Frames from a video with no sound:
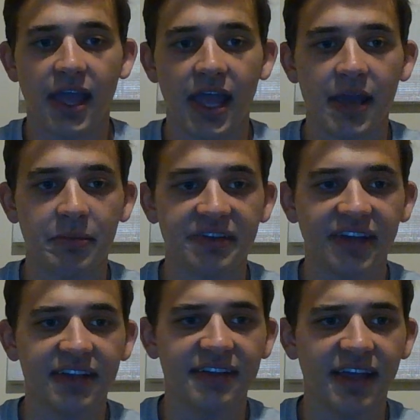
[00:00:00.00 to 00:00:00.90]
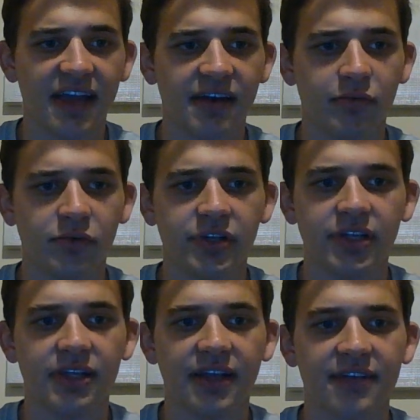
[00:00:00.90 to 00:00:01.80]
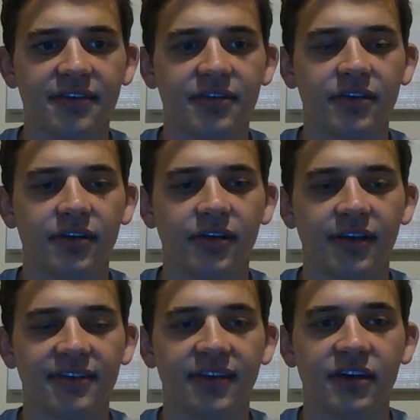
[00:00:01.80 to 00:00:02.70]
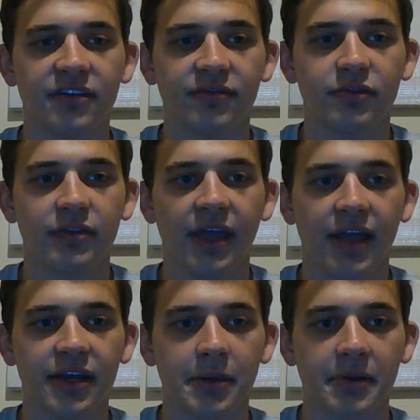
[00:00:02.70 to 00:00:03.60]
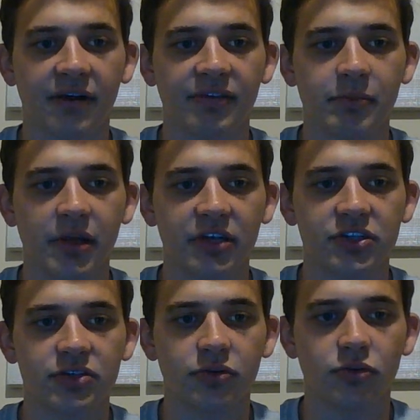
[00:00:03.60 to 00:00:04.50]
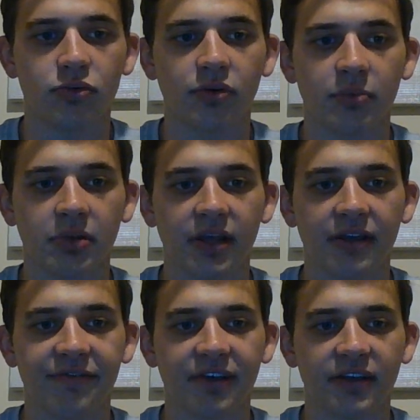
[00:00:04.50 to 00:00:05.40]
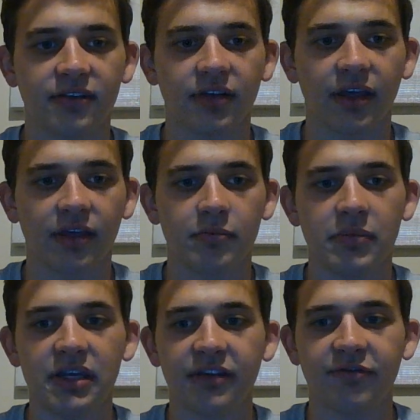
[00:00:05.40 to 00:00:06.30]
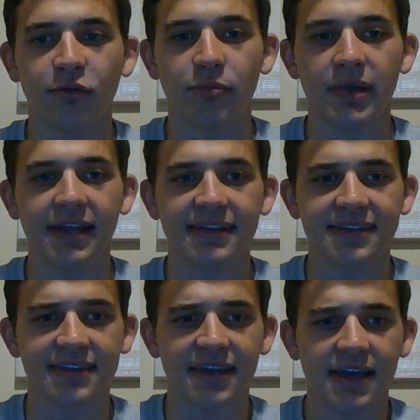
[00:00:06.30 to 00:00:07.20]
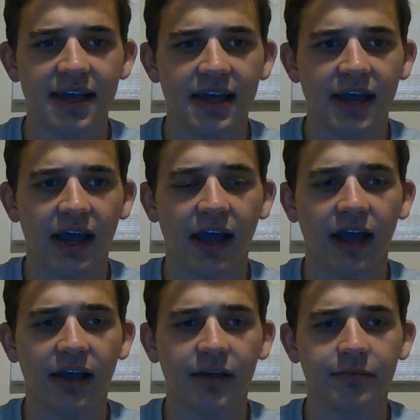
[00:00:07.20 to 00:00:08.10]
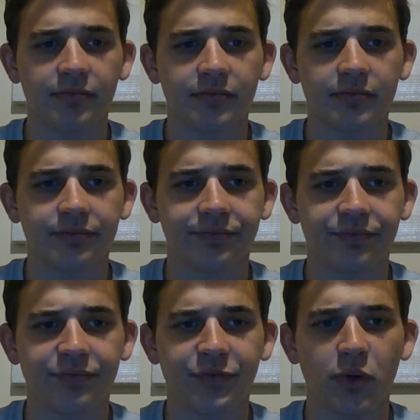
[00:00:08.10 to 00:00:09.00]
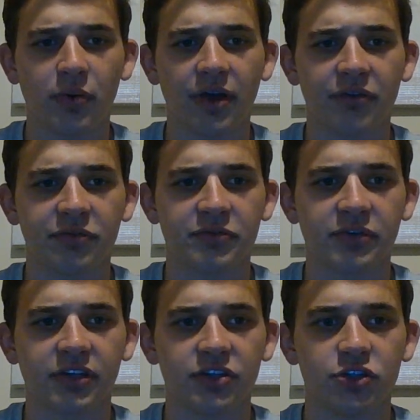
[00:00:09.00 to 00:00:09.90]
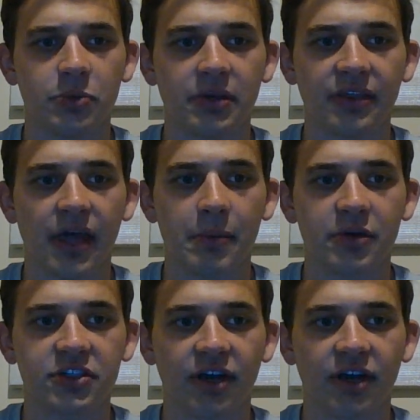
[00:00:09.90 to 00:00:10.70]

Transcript: And besides that, really, that's the extent of who they had coming off the bench, who were playing meaningful minutes. No one else was really contributing that much